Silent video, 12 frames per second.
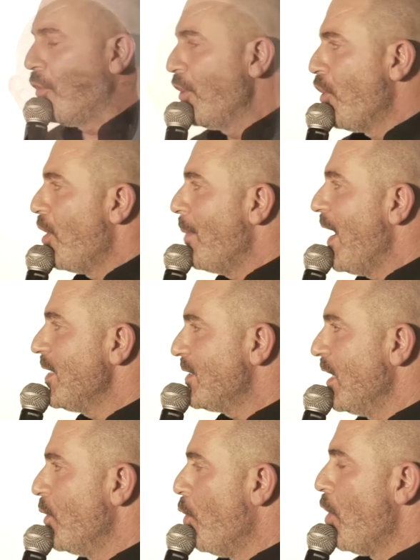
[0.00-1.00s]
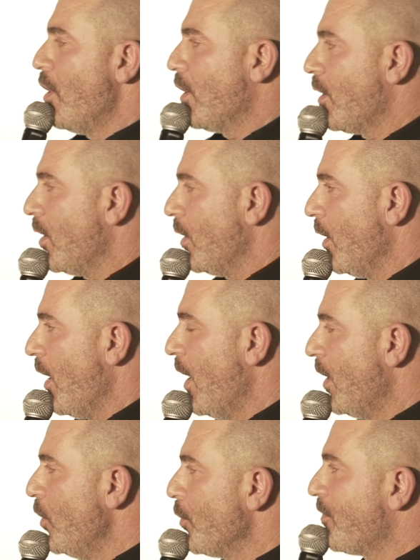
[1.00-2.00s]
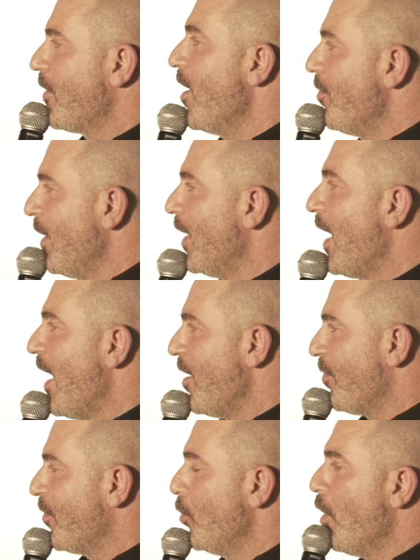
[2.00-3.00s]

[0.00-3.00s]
for your amazing work and you saving life.